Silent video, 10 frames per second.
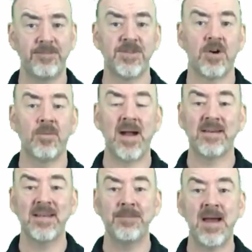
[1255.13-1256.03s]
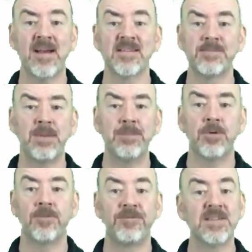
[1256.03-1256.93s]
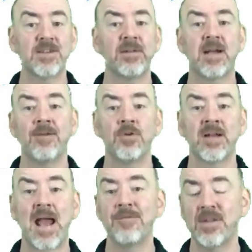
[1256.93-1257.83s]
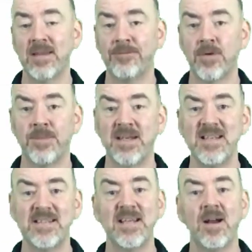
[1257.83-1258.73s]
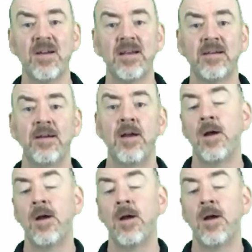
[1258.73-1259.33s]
so my team has people physically covering everything from the DC area